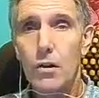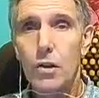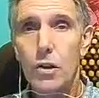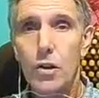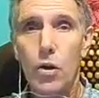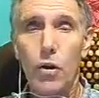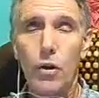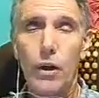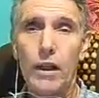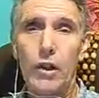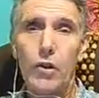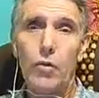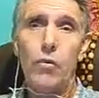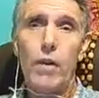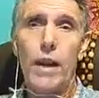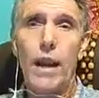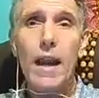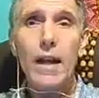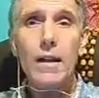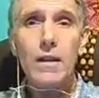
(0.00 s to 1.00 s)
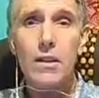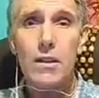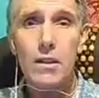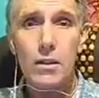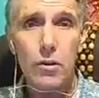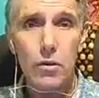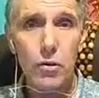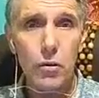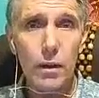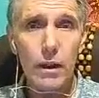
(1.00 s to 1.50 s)
So it
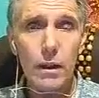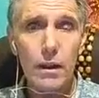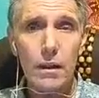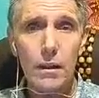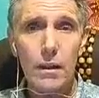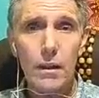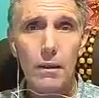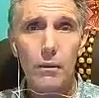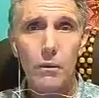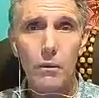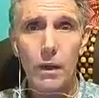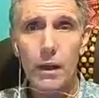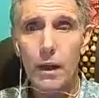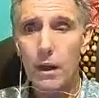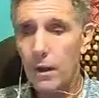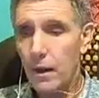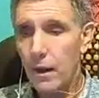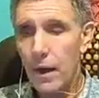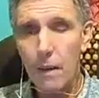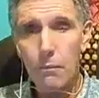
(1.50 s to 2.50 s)
reacts to it when it